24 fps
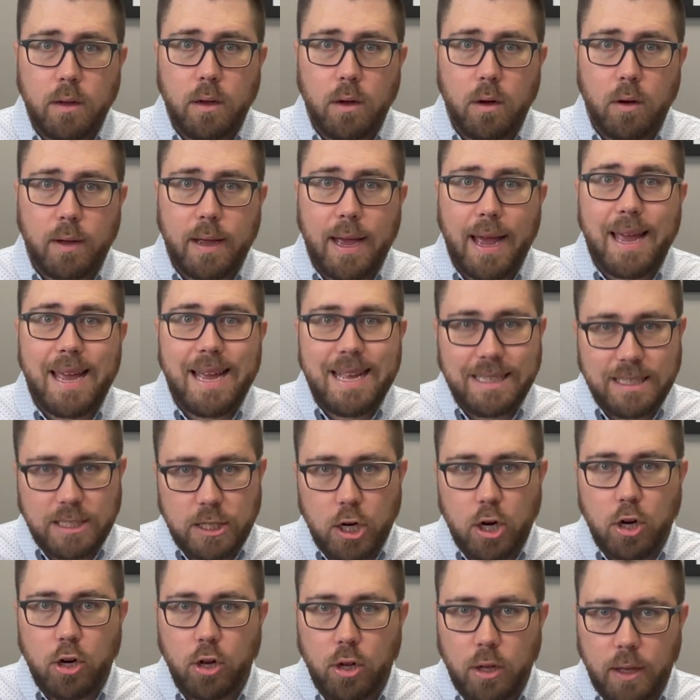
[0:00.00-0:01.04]
Okay.
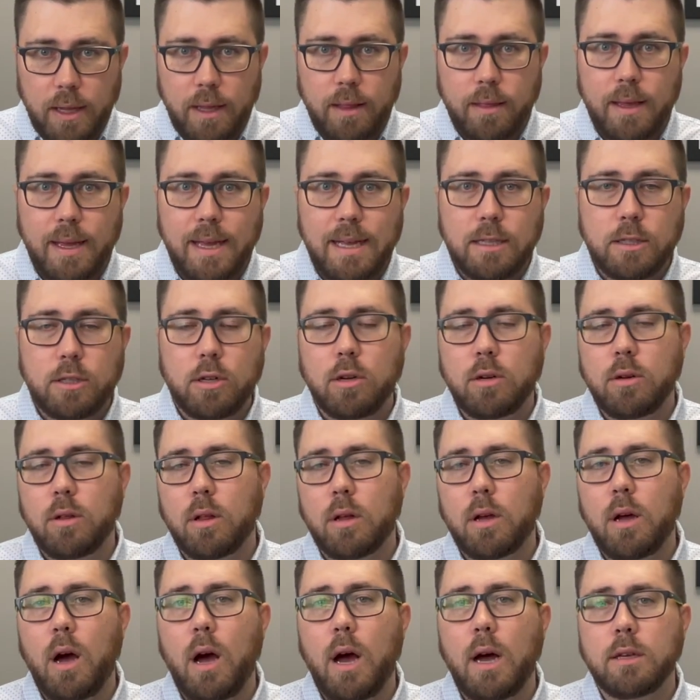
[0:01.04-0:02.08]
Internally, the internal
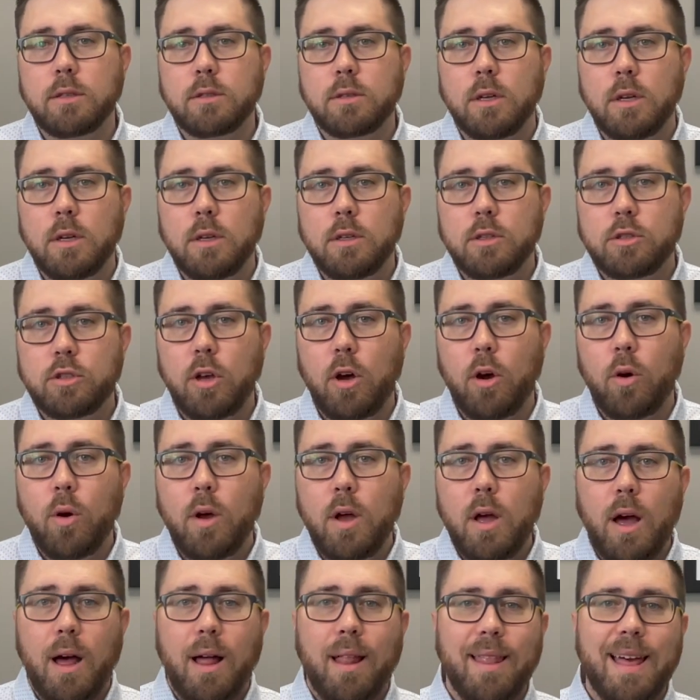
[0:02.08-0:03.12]
cost. So
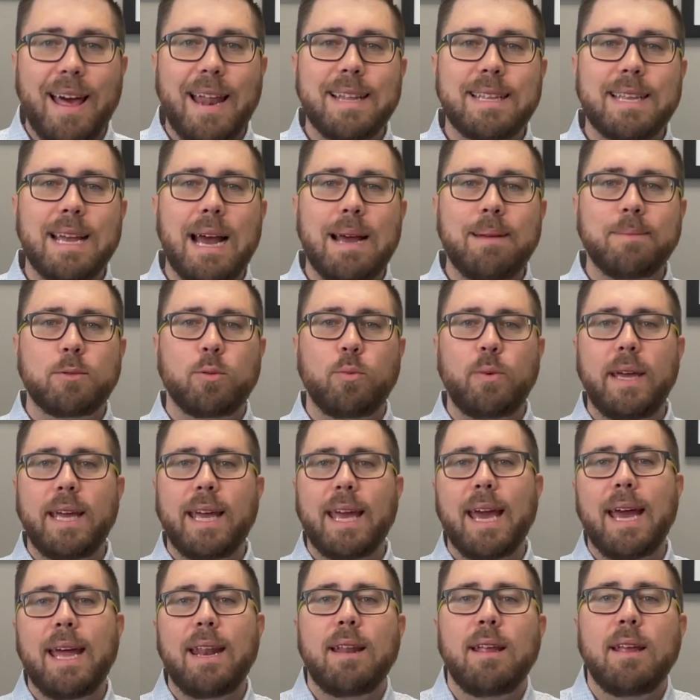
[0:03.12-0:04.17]
a lot of times we
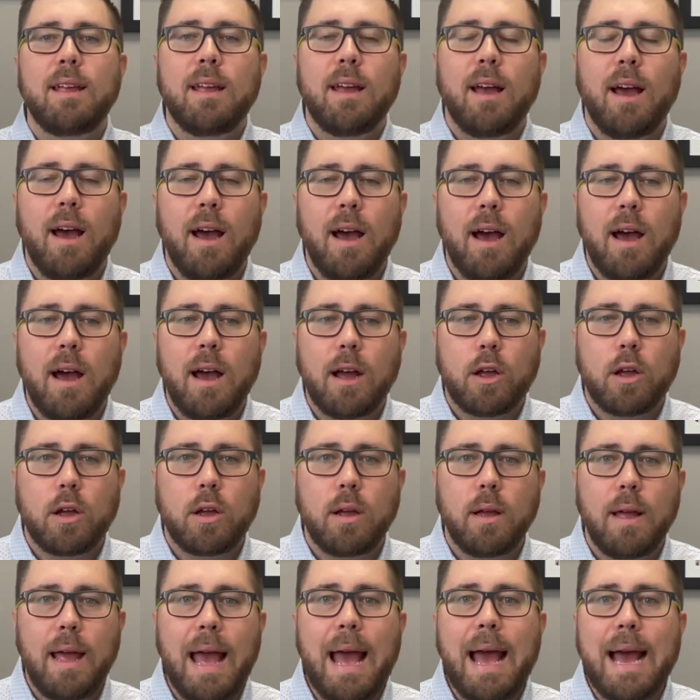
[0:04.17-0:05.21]
get
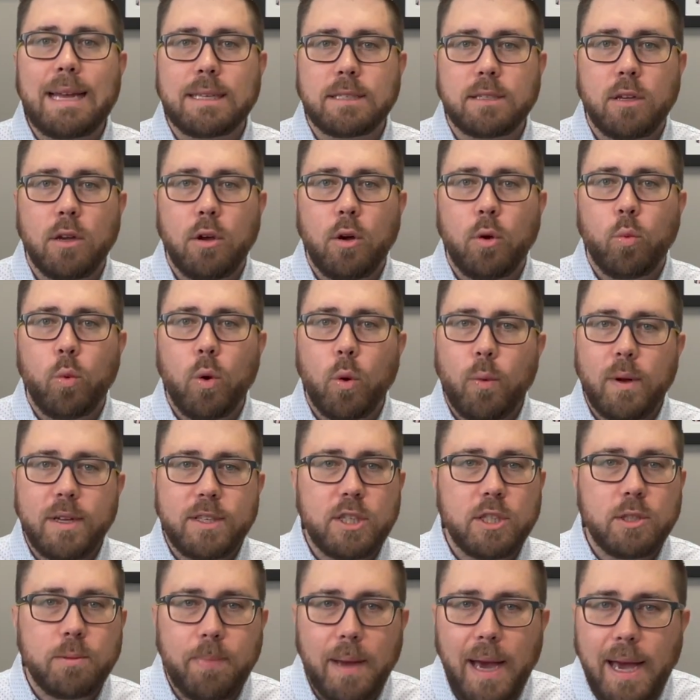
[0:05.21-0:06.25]
asked, well, which
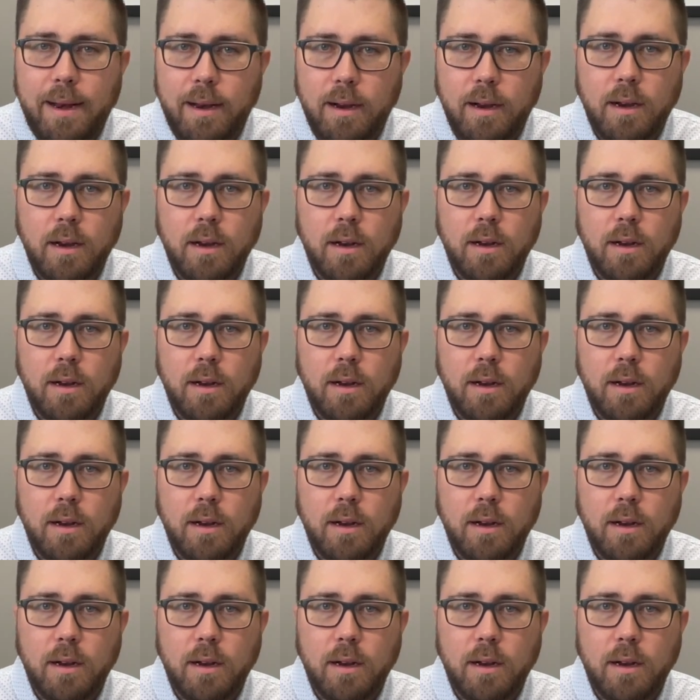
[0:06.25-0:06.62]
is better?